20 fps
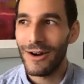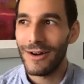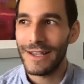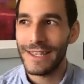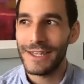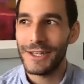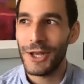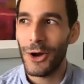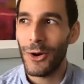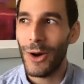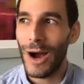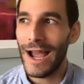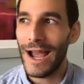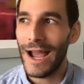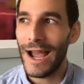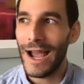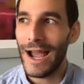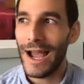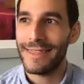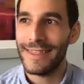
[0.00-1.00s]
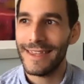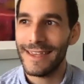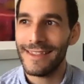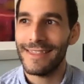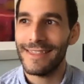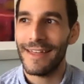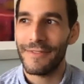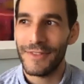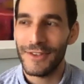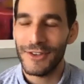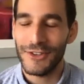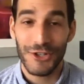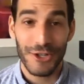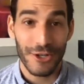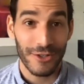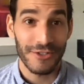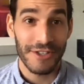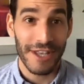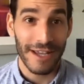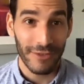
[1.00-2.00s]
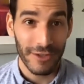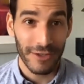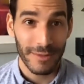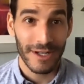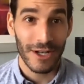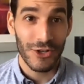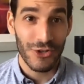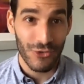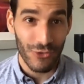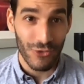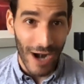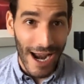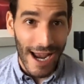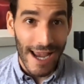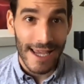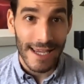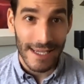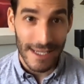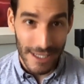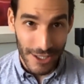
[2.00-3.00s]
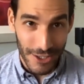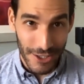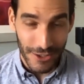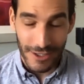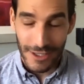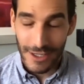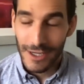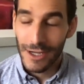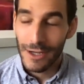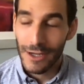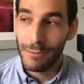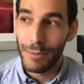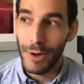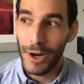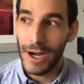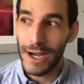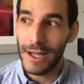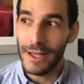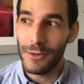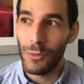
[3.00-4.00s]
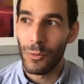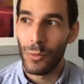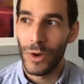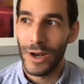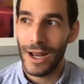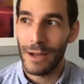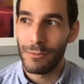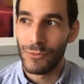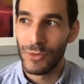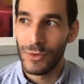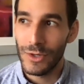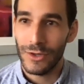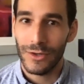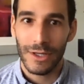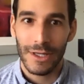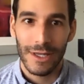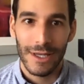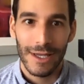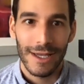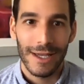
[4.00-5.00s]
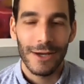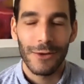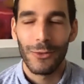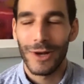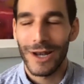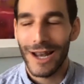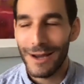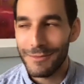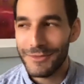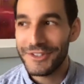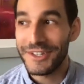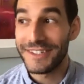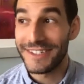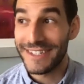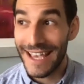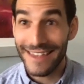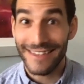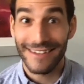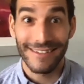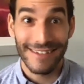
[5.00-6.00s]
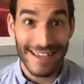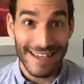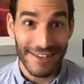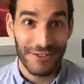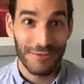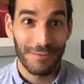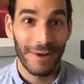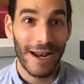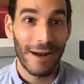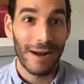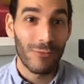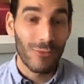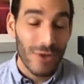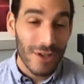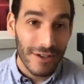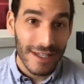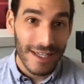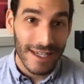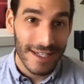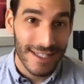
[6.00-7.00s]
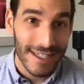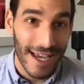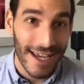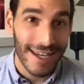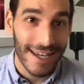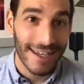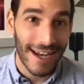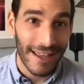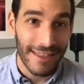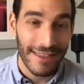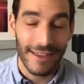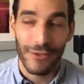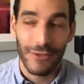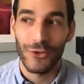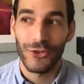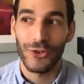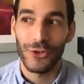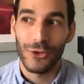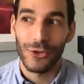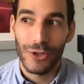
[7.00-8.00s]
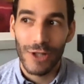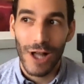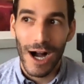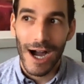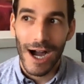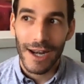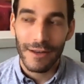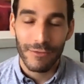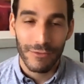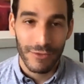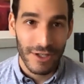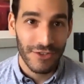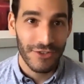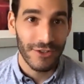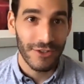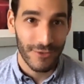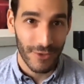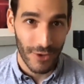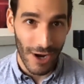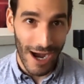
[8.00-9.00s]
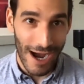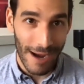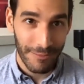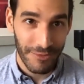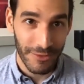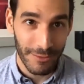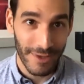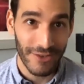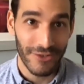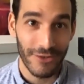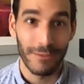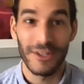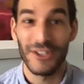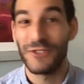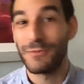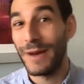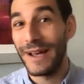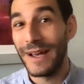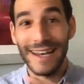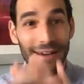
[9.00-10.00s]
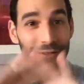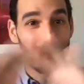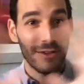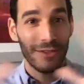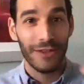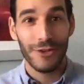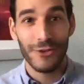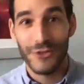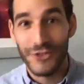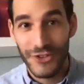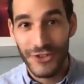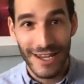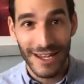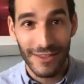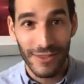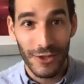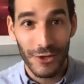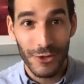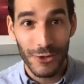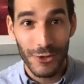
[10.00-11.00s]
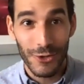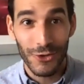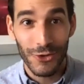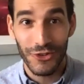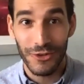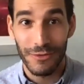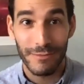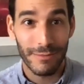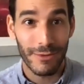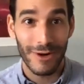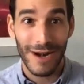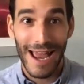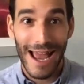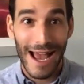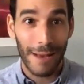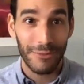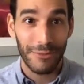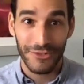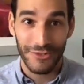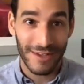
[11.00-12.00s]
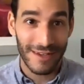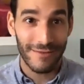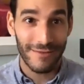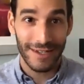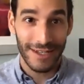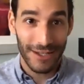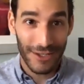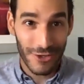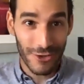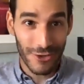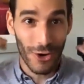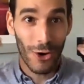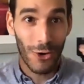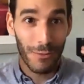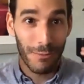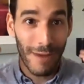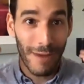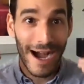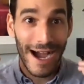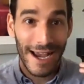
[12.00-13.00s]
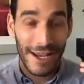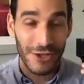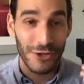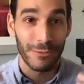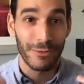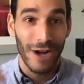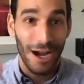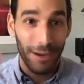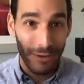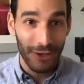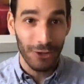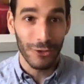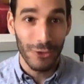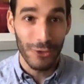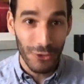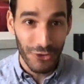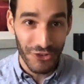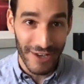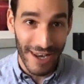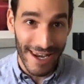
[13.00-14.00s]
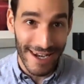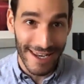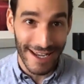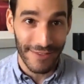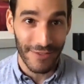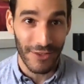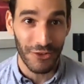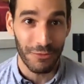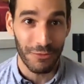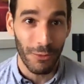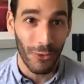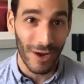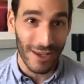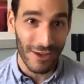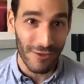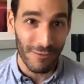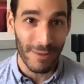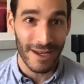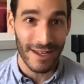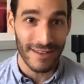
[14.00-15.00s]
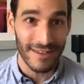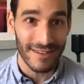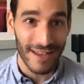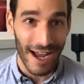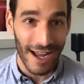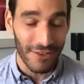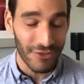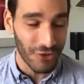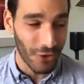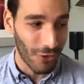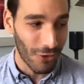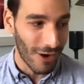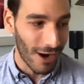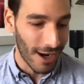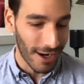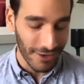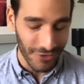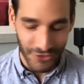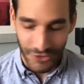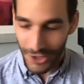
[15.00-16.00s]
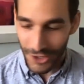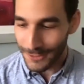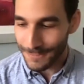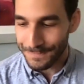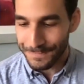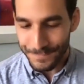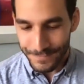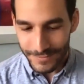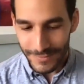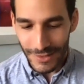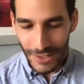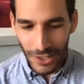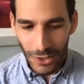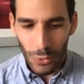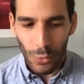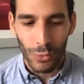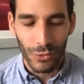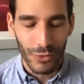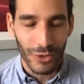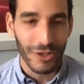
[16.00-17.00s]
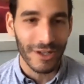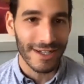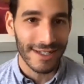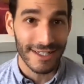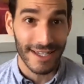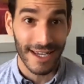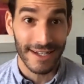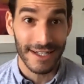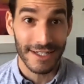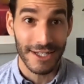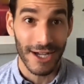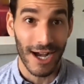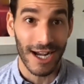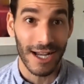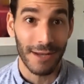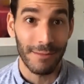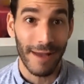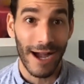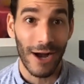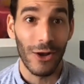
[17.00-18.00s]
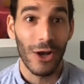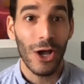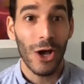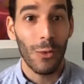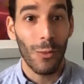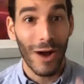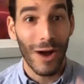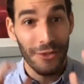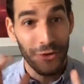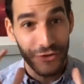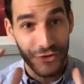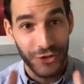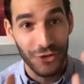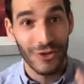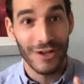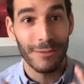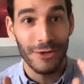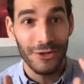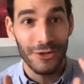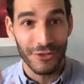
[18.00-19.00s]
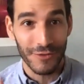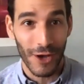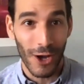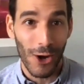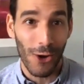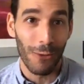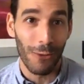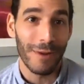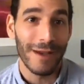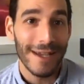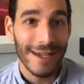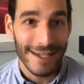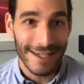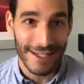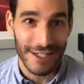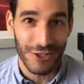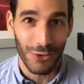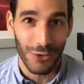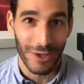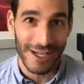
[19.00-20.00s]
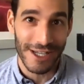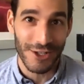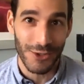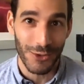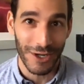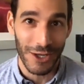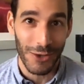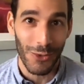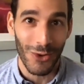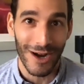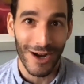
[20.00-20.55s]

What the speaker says: you know, I think that this year has definitely been a trying year, but what I'm to say the least, but I'm really excited. I think there's a lot of reasons for optimism, despite everything you're seeing in the news and perhaps even in your own mind. You're probably hallucinating at this point. You've been inside so long. So we're really excited to talk about why there's glimmers of hope in 2021.